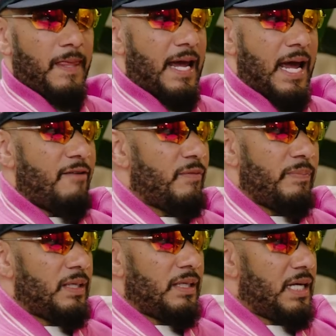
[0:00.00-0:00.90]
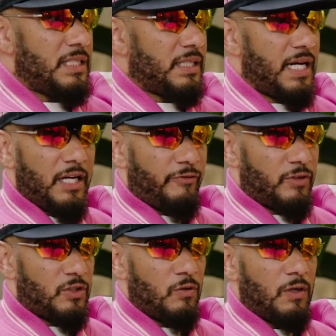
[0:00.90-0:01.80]
I haven't been educated for
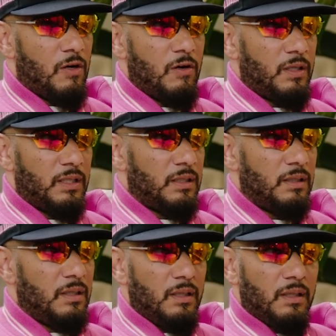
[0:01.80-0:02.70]
so long and